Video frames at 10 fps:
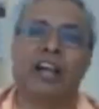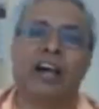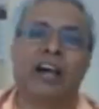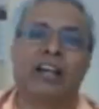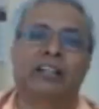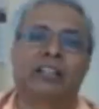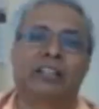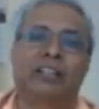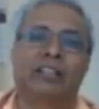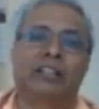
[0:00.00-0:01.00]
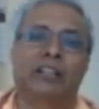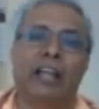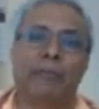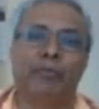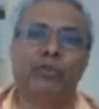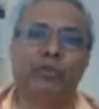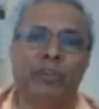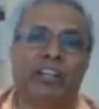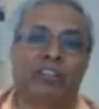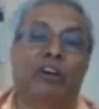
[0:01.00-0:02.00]
are
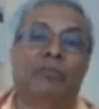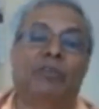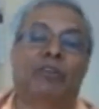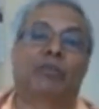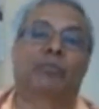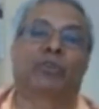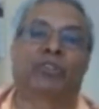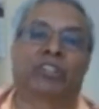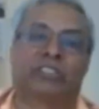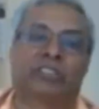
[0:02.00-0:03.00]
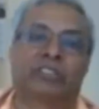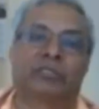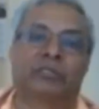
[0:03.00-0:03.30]
approval of our progress.